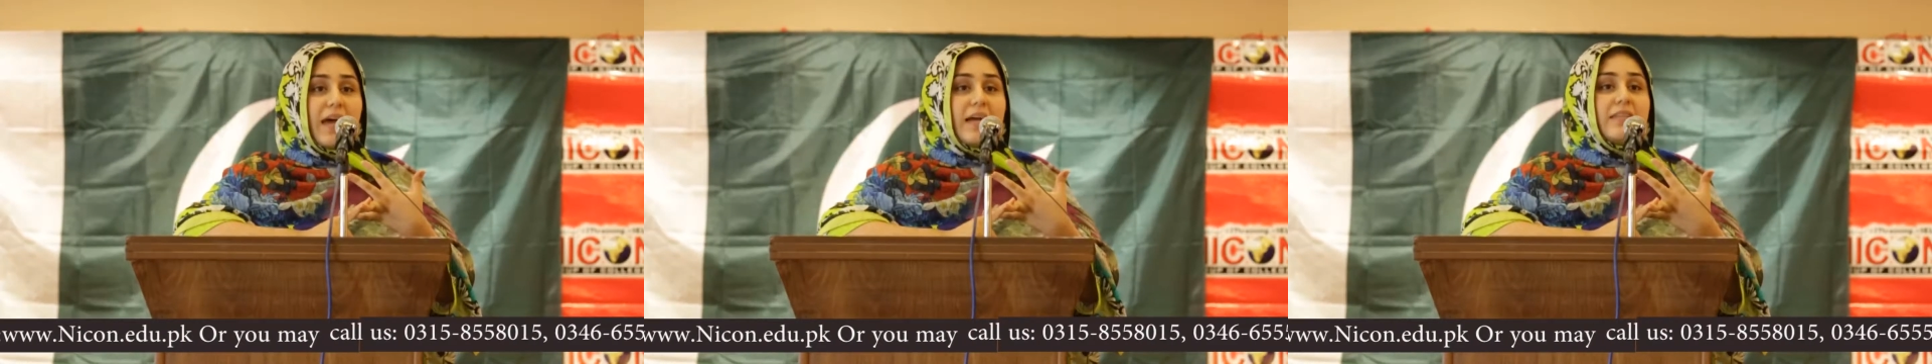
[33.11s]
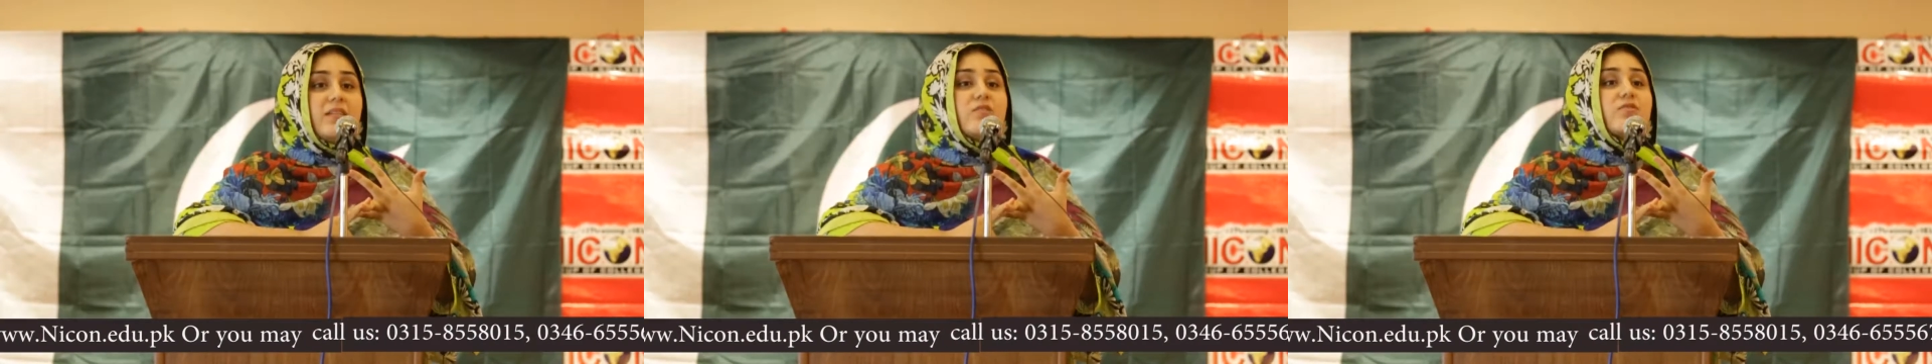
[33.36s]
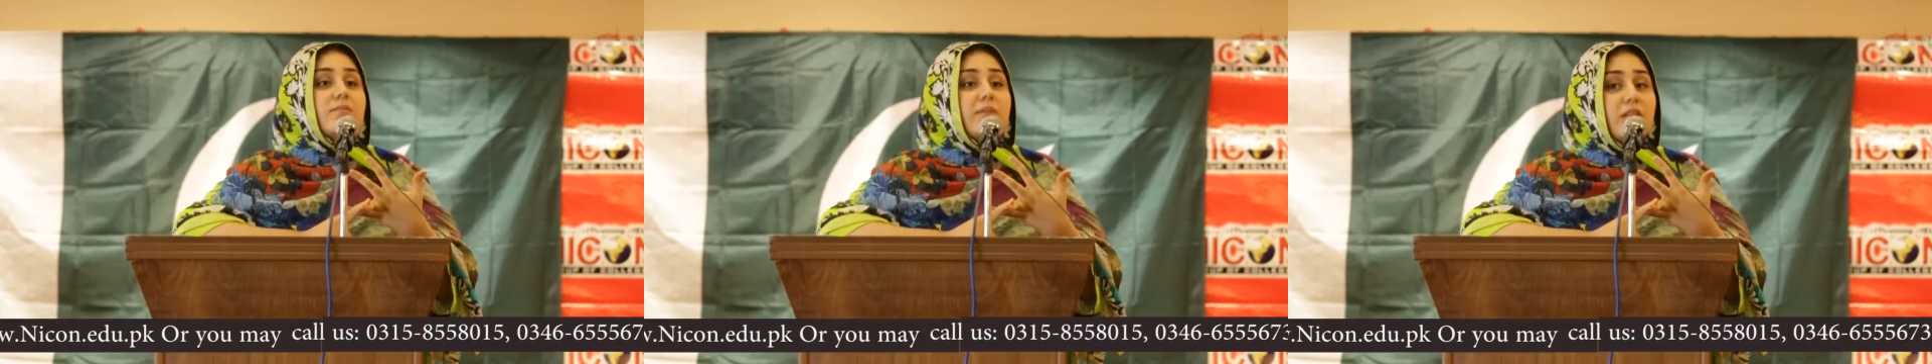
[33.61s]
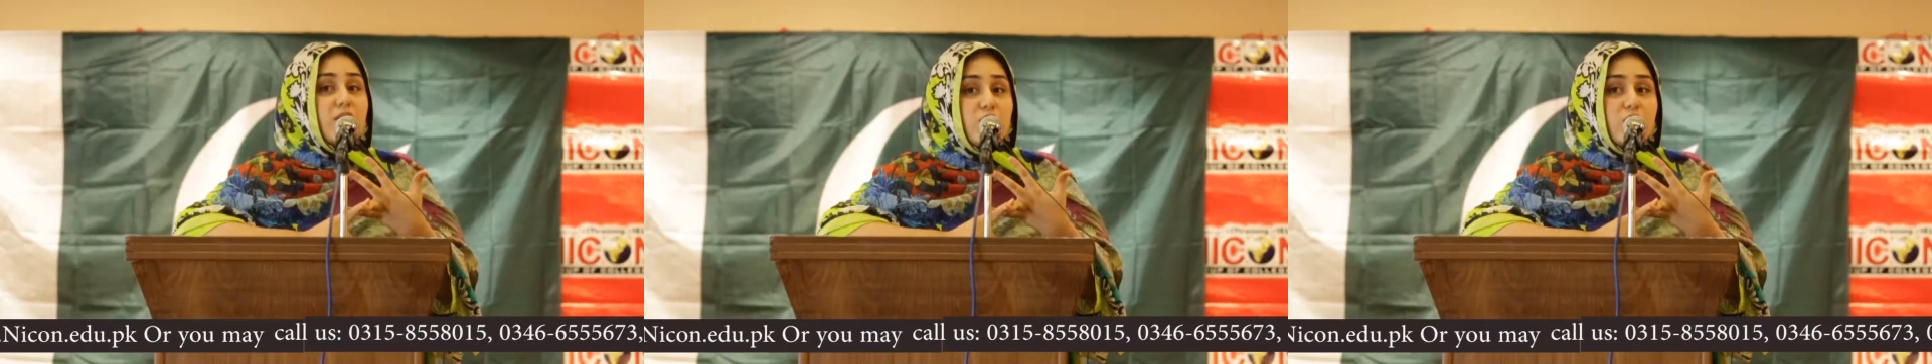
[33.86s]
and the
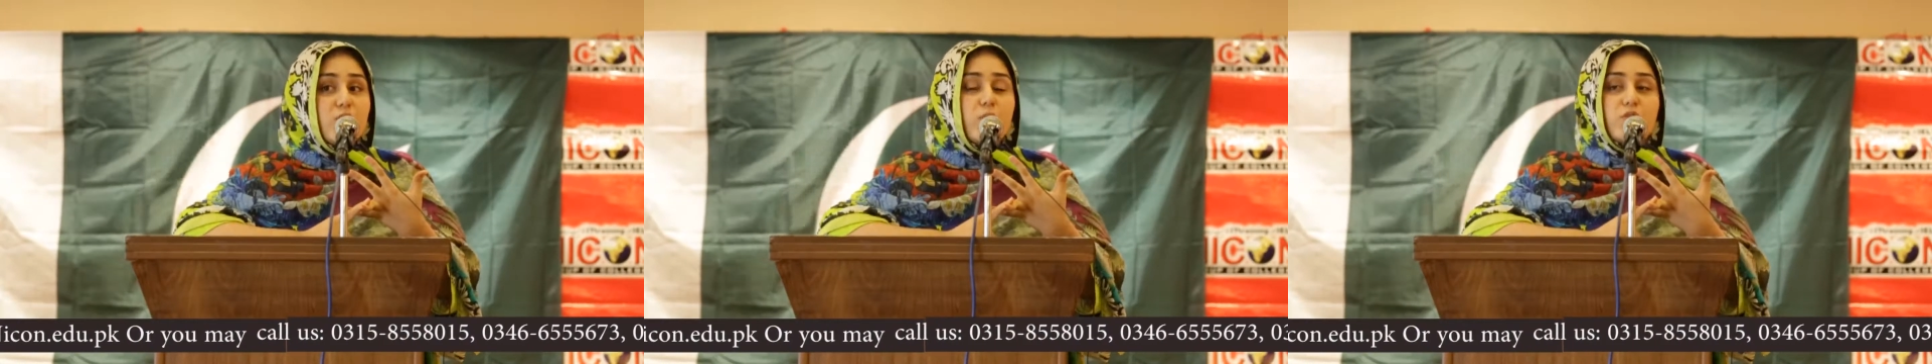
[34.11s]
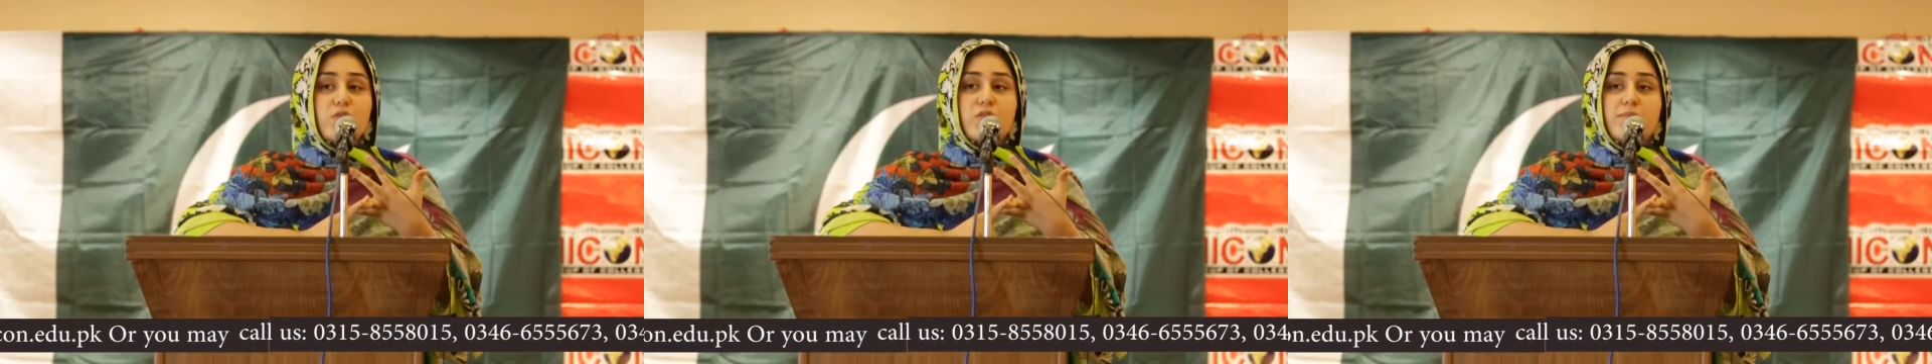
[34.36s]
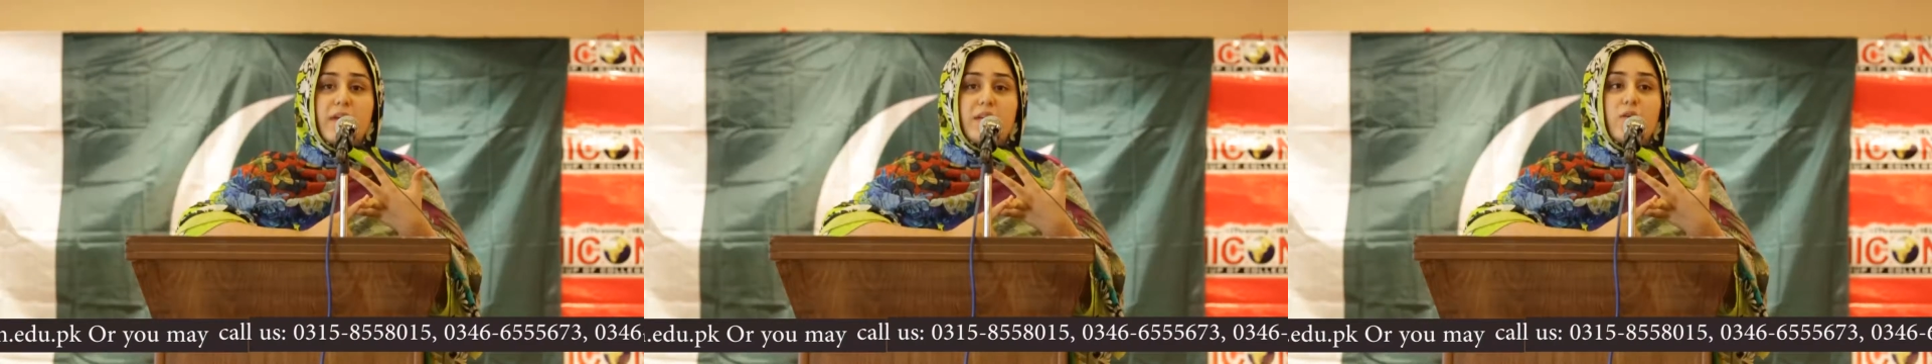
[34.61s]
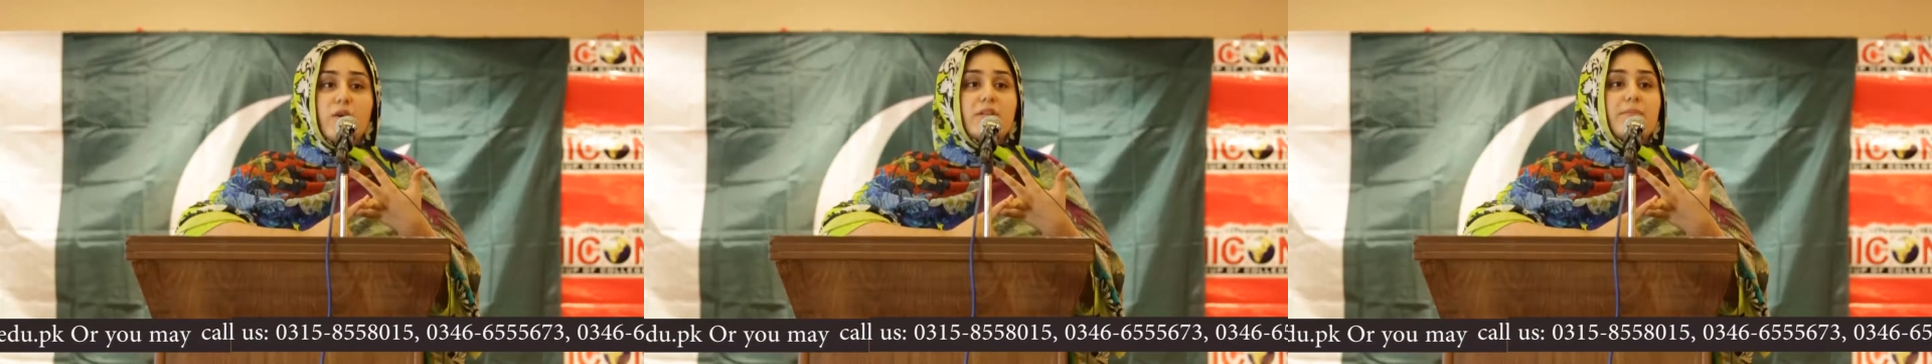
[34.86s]
discrimination which is
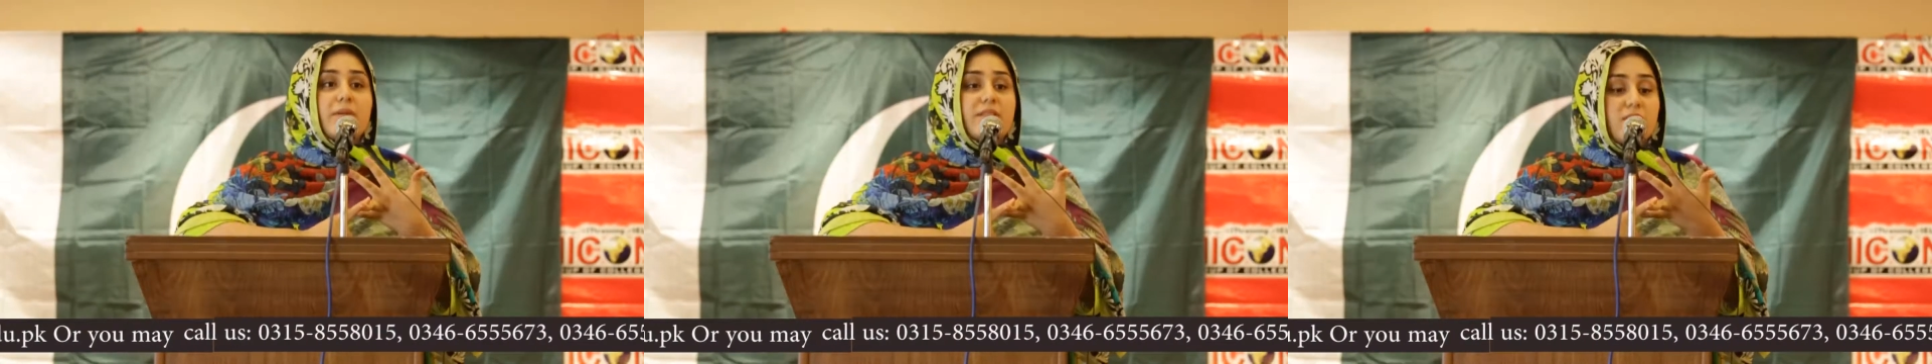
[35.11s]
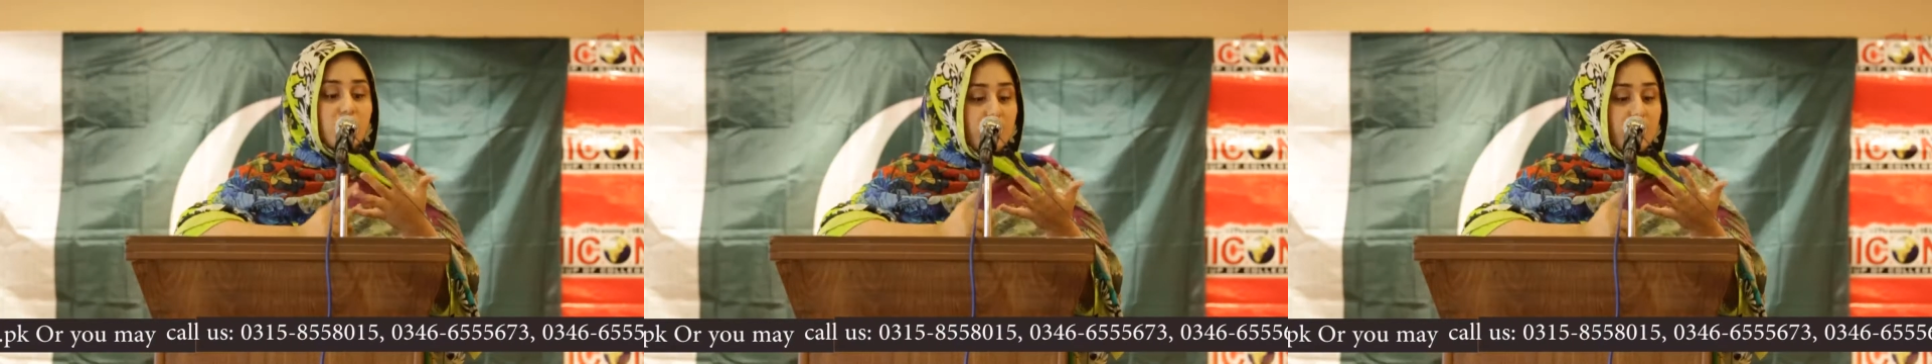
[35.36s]
made on the basis